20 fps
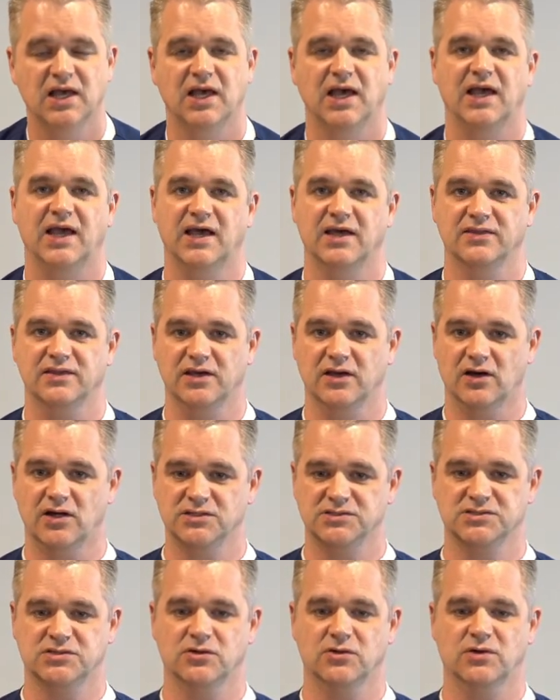and they
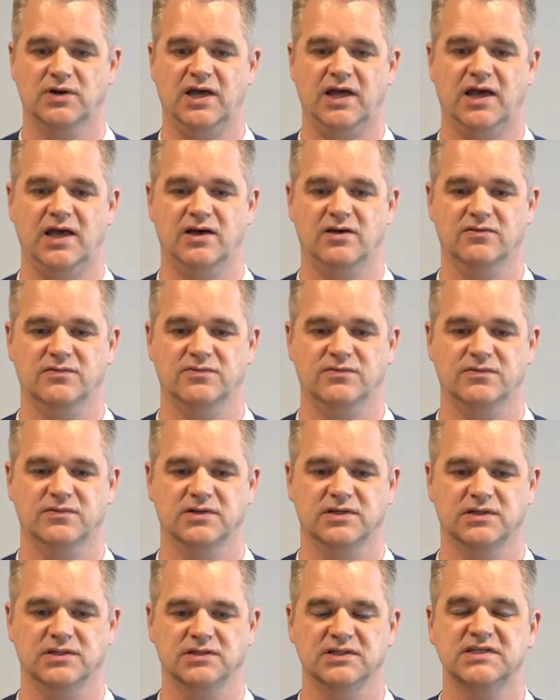also have
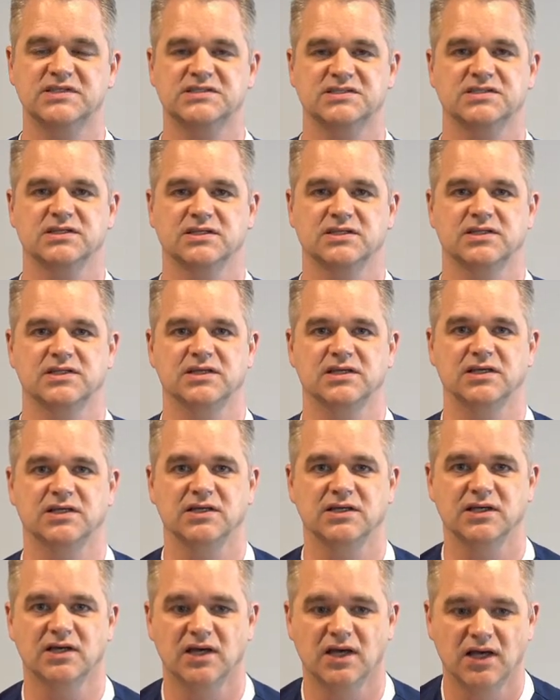listed
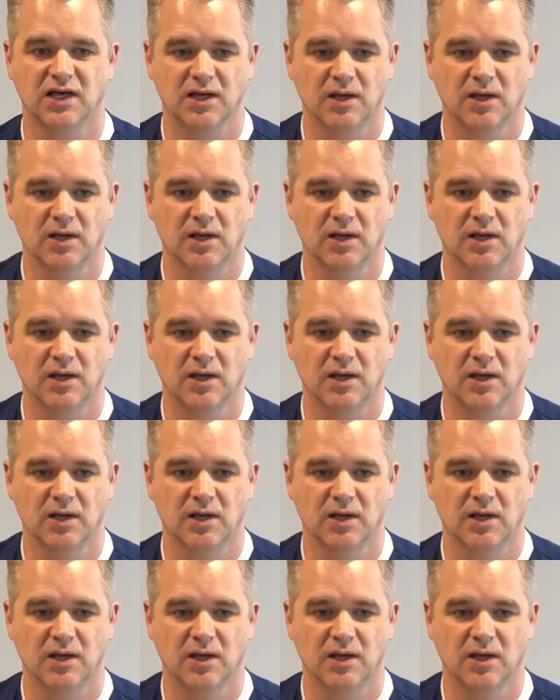the